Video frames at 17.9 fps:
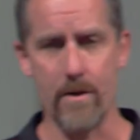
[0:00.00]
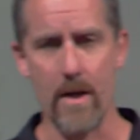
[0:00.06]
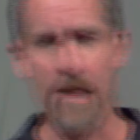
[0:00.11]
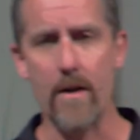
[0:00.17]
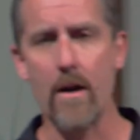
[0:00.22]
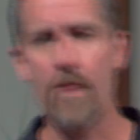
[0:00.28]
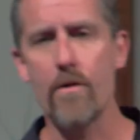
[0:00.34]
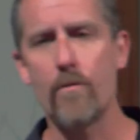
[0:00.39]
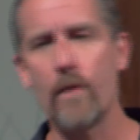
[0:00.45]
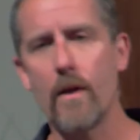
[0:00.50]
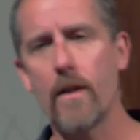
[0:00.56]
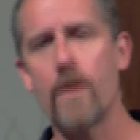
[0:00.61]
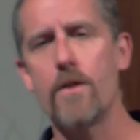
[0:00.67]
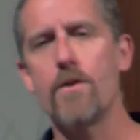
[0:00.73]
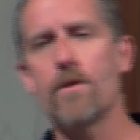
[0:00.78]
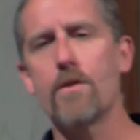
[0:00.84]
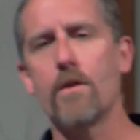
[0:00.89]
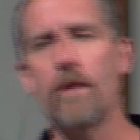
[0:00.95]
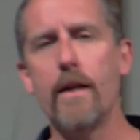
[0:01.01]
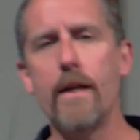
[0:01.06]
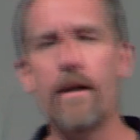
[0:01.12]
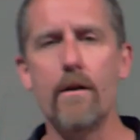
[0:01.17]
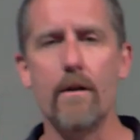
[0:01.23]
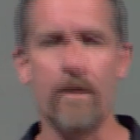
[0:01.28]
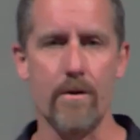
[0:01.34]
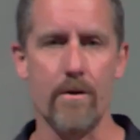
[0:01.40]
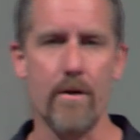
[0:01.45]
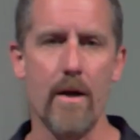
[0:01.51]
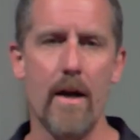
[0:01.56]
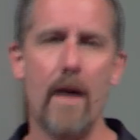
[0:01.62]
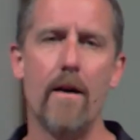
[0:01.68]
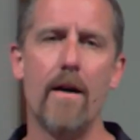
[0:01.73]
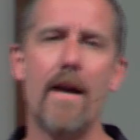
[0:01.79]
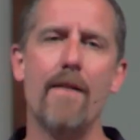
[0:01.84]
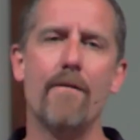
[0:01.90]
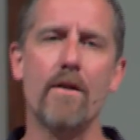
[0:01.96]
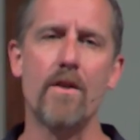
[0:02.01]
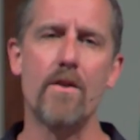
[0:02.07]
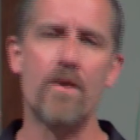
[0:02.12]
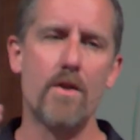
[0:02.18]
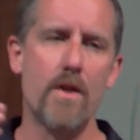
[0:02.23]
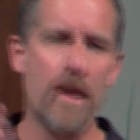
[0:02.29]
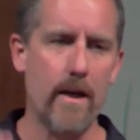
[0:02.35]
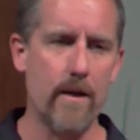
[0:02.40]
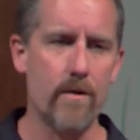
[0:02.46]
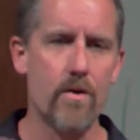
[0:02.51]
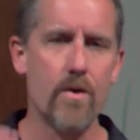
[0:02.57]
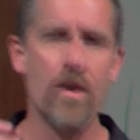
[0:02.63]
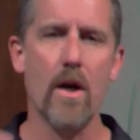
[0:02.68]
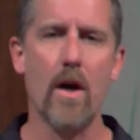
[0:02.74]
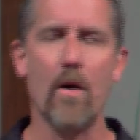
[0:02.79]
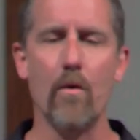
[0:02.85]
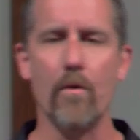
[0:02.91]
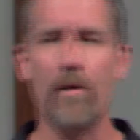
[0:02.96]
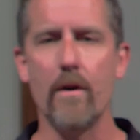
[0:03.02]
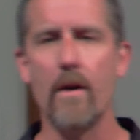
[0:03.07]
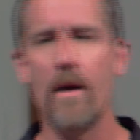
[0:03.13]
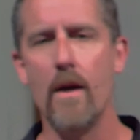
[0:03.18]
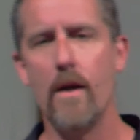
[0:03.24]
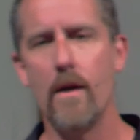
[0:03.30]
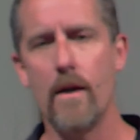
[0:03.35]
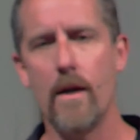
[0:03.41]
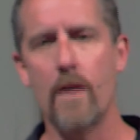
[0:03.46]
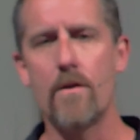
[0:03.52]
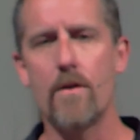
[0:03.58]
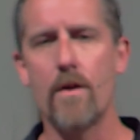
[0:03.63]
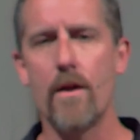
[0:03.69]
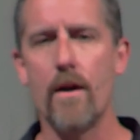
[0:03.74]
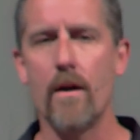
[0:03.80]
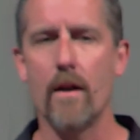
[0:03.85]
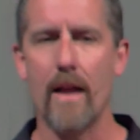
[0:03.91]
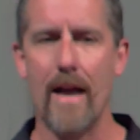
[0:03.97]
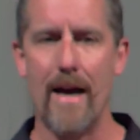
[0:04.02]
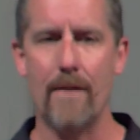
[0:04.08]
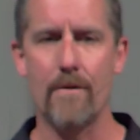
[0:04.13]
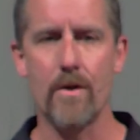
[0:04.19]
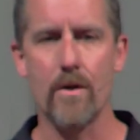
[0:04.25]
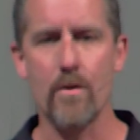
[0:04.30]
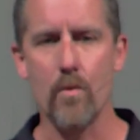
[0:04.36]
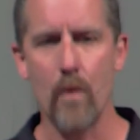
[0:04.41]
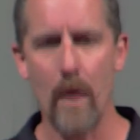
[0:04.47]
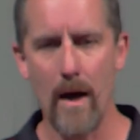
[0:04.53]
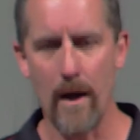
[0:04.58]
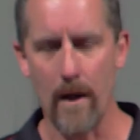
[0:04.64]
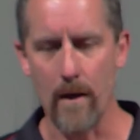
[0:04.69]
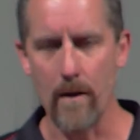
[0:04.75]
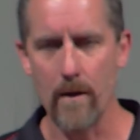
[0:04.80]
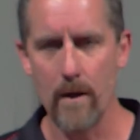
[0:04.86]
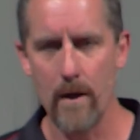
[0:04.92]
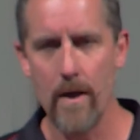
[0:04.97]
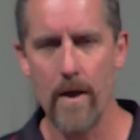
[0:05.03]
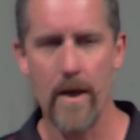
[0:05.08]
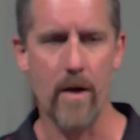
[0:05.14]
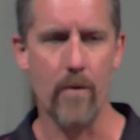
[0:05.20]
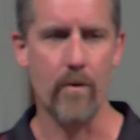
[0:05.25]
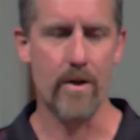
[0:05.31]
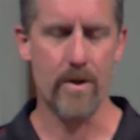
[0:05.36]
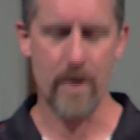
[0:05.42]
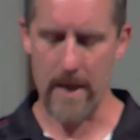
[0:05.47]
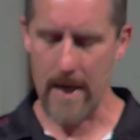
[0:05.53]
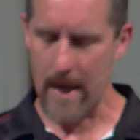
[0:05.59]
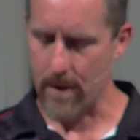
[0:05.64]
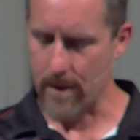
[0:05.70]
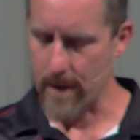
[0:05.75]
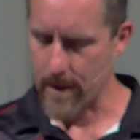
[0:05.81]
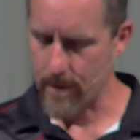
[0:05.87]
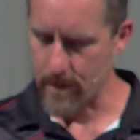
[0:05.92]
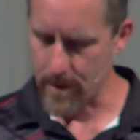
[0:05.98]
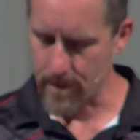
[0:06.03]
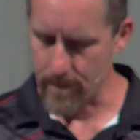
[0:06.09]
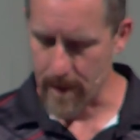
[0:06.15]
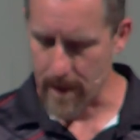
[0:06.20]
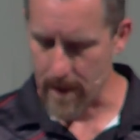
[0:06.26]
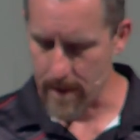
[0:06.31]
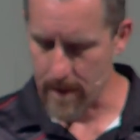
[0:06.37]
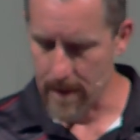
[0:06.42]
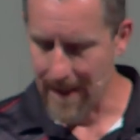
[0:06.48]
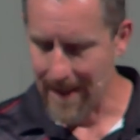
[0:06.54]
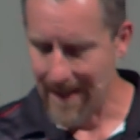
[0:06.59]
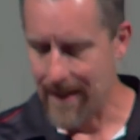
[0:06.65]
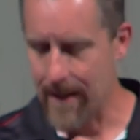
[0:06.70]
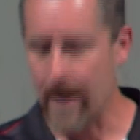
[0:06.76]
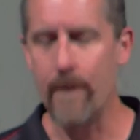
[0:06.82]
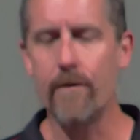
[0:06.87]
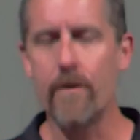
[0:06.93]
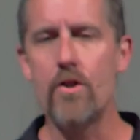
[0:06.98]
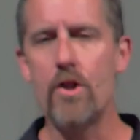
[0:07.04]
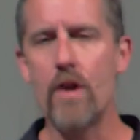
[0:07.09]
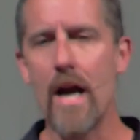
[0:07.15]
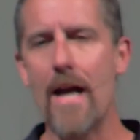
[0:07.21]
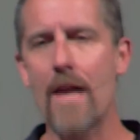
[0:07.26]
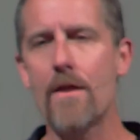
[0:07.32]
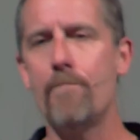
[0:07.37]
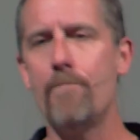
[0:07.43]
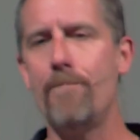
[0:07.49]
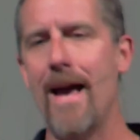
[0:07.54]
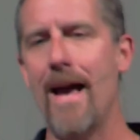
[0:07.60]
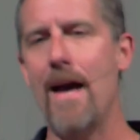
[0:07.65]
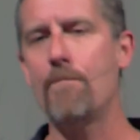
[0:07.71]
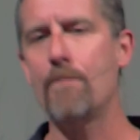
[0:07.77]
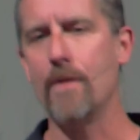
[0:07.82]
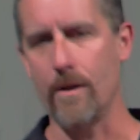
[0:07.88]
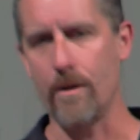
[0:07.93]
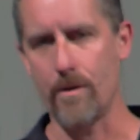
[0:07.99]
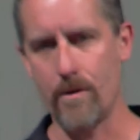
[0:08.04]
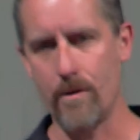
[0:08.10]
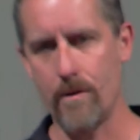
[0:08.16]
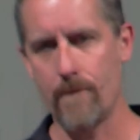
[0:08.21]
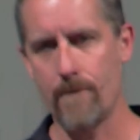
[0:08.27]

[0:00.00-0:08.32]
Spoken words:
and other religious leaders are having seed sown into their lives as well, and we see how they respond. Even John the Baptist